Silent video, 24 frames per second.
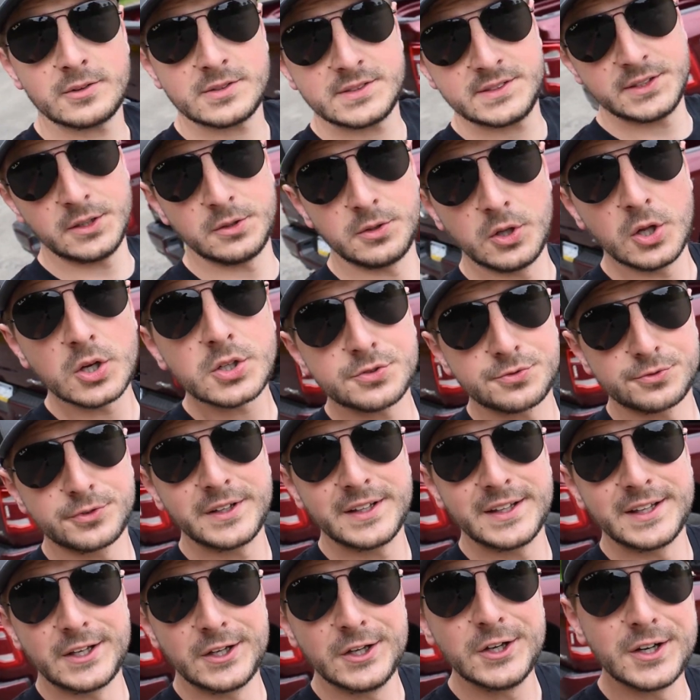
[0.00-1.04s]
it still looks
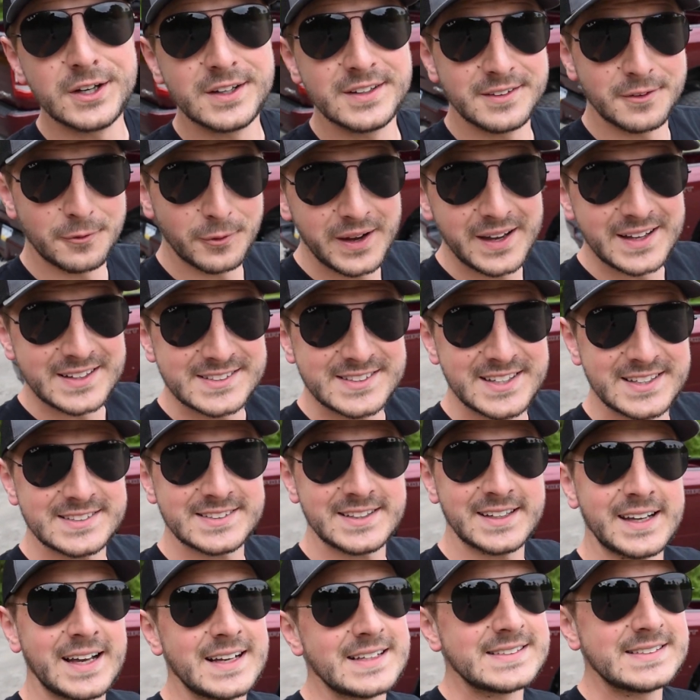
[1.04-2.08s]
really good the way it sits,
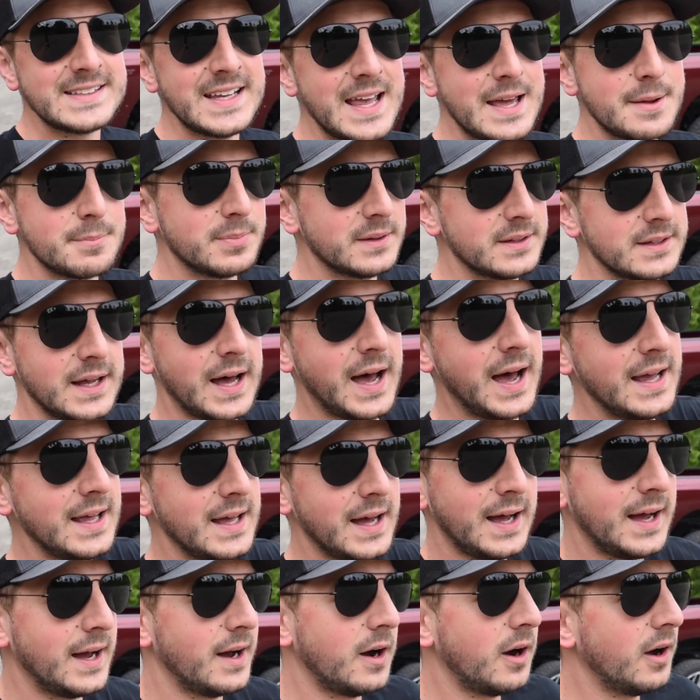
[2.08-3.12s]
like I said, but
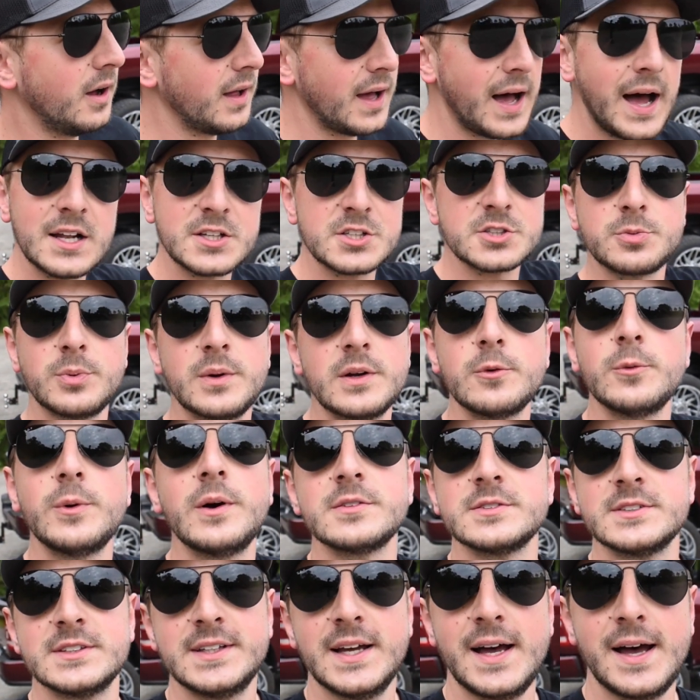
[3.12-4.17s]
I just wanted
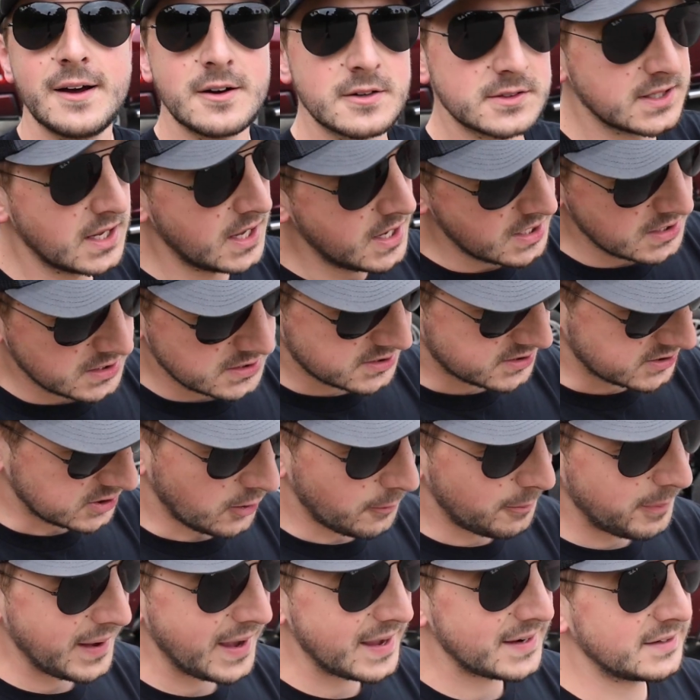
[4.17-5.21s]
wheels and tires
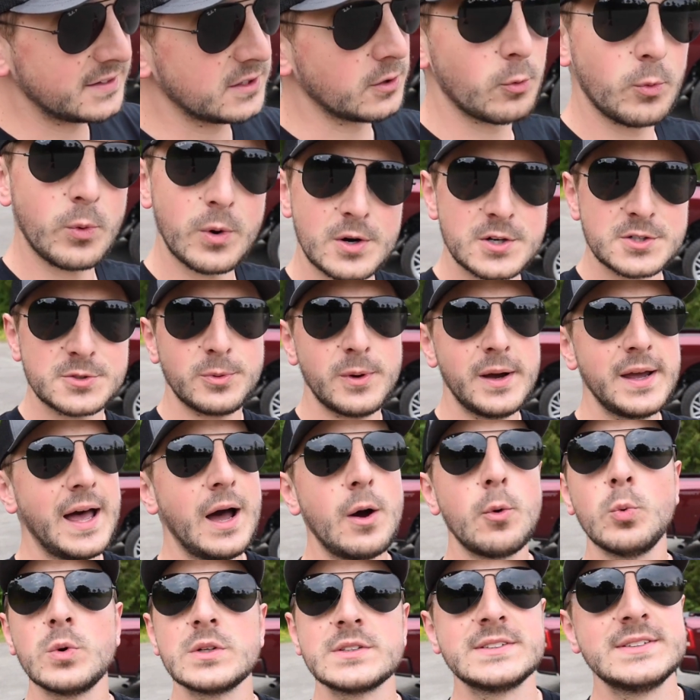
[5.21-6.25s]
so bad in a worse way.
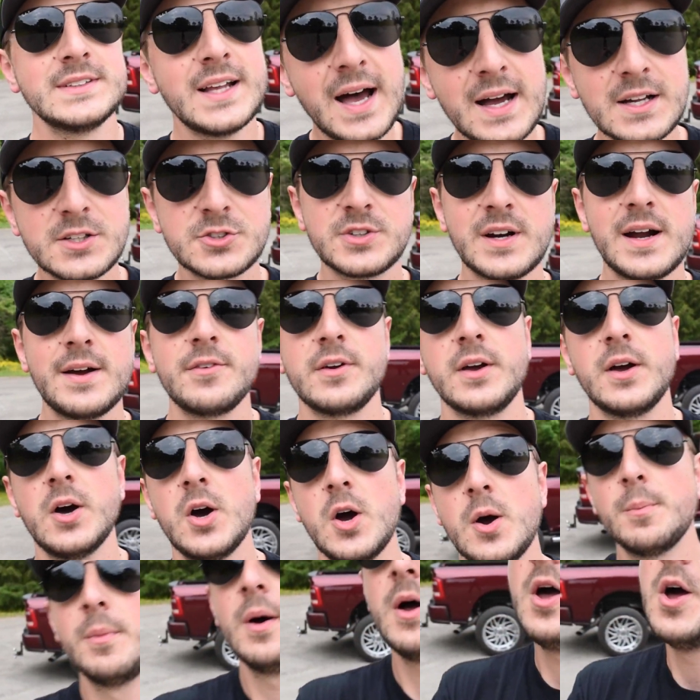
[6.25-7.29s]
I was not driving
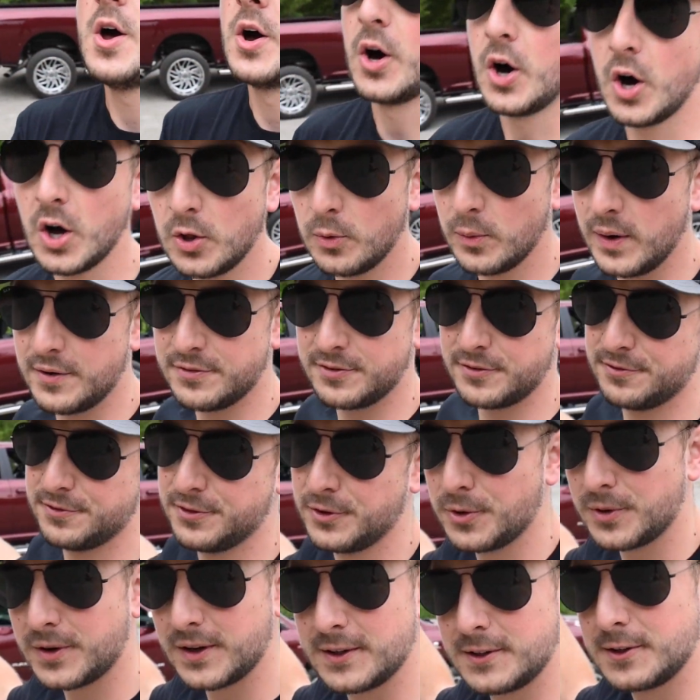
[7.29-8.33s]
home all the way from
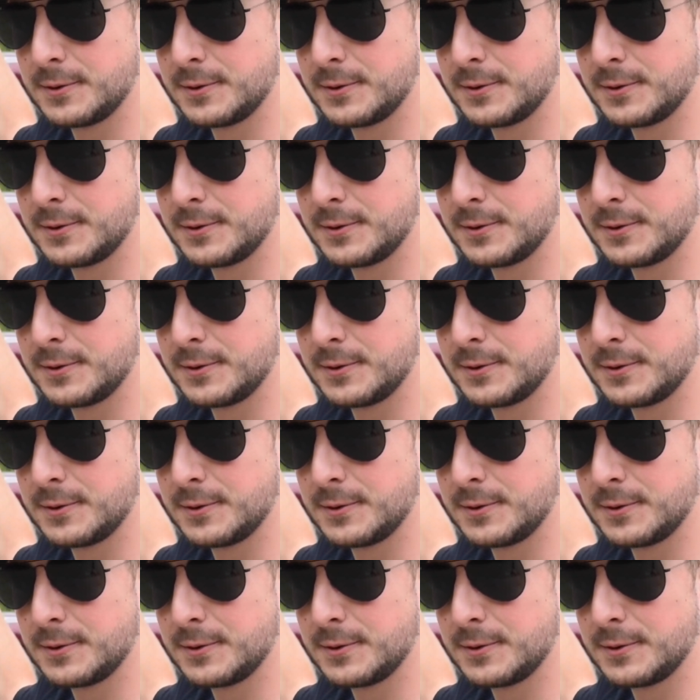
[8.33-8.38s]
Florida